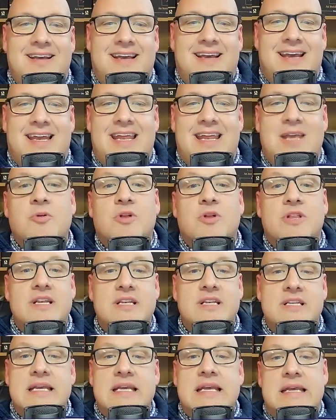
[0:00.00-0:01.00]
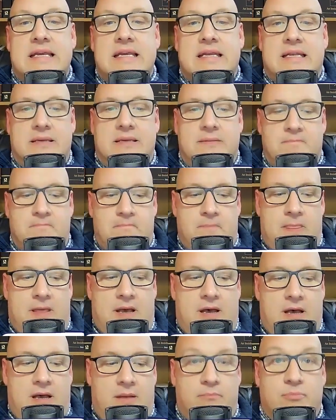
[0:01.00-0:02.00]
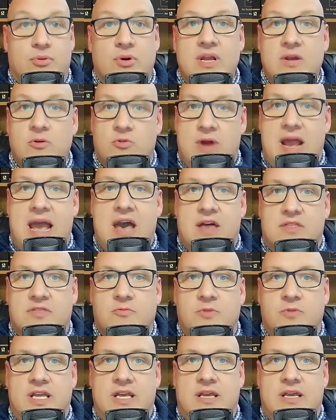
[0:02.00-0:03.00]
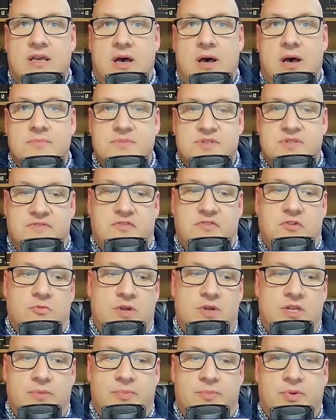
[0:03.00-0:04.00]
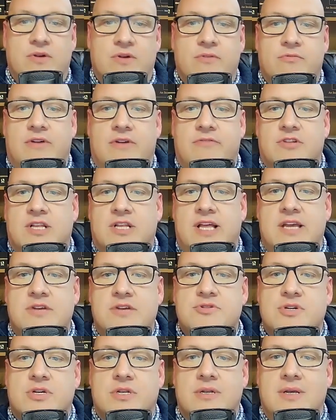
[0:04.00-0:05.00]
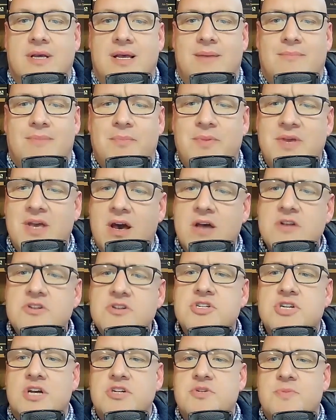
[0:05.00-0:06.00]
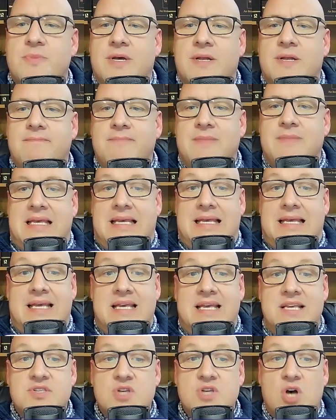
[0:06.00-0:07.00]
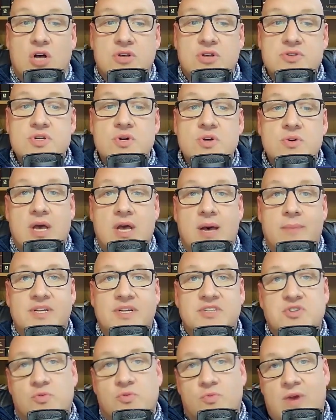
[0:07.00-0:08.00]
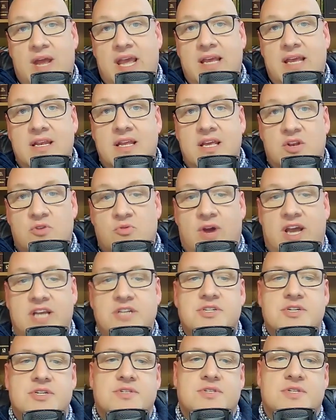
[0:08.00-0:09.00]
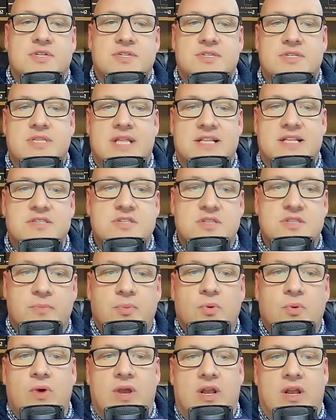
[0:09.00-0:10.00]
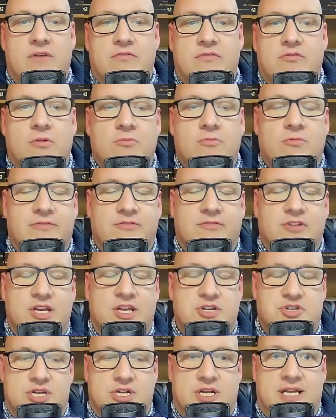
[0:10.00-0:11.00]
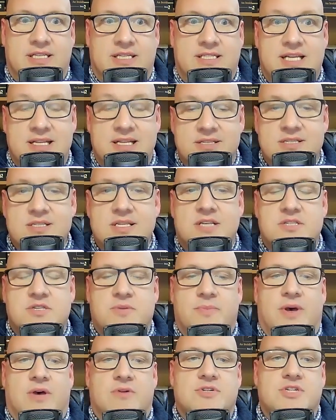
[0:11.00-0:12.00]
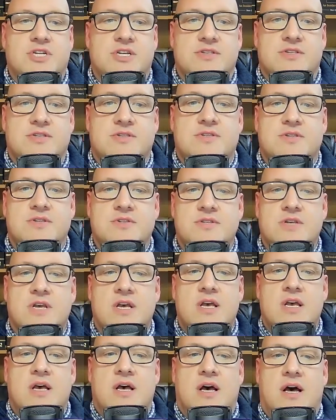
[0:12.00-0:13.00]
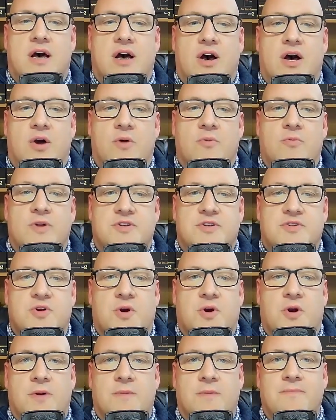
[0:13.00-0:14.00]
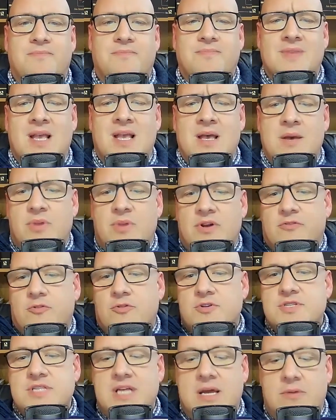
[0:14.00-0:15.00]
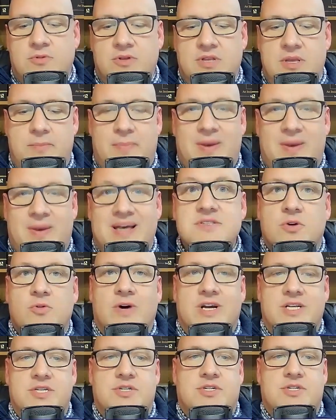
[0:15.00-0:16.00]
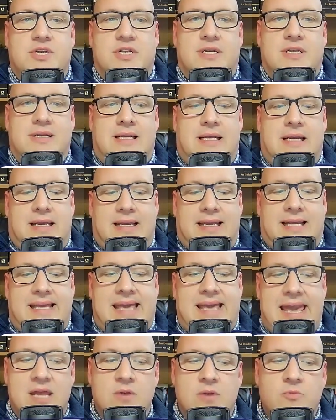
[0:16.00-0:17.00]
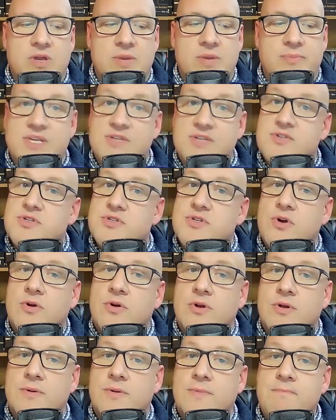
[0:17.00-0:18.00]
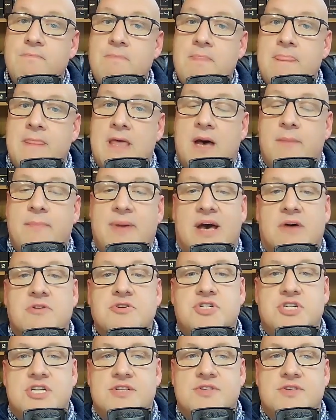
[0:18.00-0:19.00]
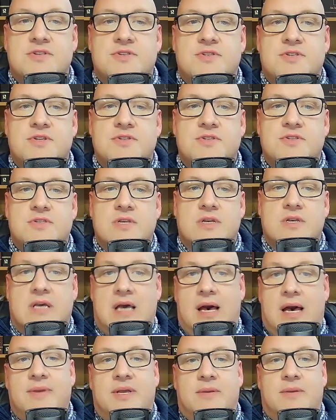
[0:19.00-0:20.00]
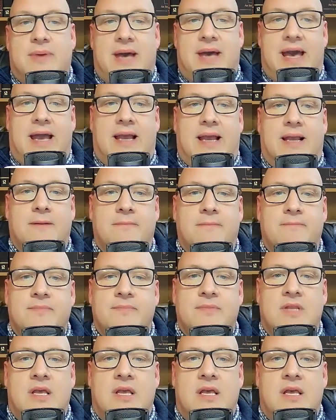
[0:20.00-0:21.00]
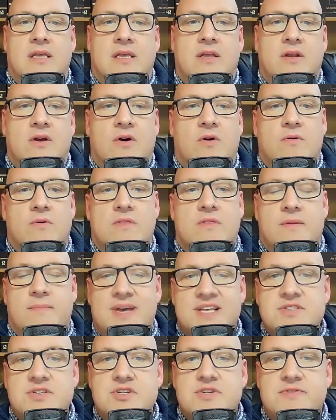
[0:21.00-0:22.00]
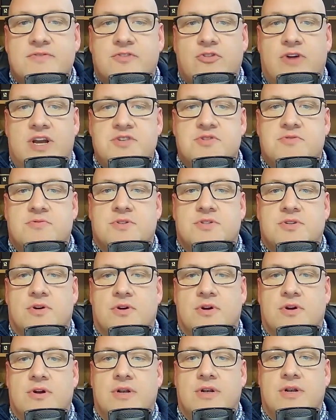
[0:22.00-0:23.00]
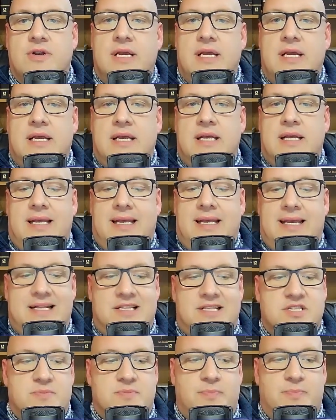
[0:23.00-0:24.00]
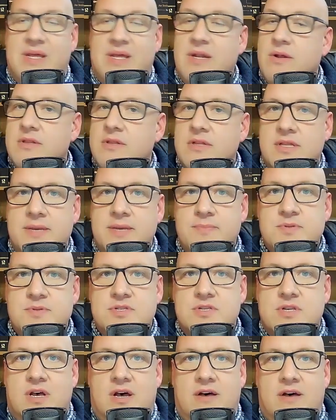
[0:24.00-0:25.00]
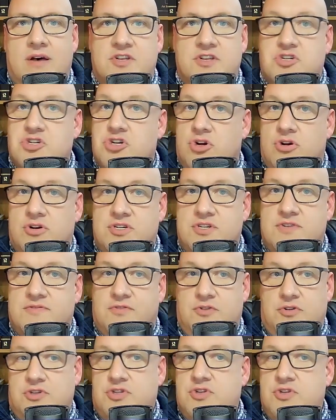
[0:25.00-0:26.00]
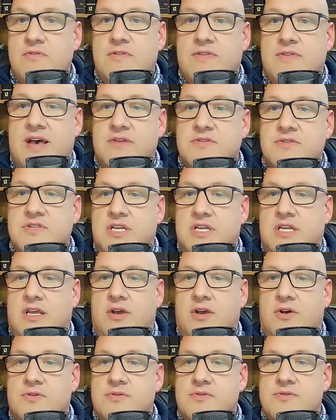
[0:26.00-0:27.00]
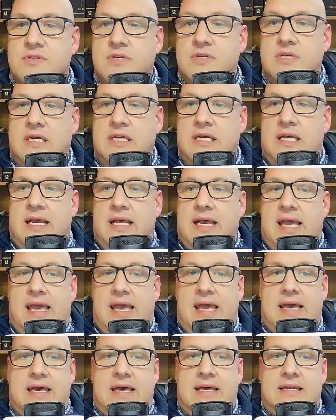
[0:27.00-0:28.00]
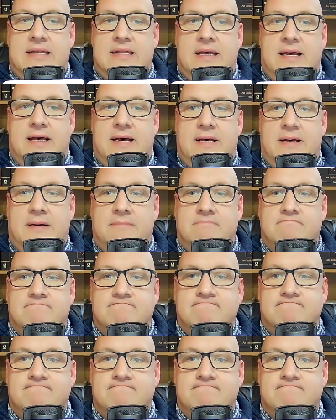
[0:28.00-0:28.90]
and he will indeed uh, bring wrath when he comes, if you read the book of Revelation. But beyond judgment, he's also coming to reign in righteousness. That's the point of what Revelation 19 says about Jesus's uh, return. But of course, that really begs a question can we be certain about Jesus's coming back? You know, the message of Christ's return it's been on the lips of the church for 2000 years and um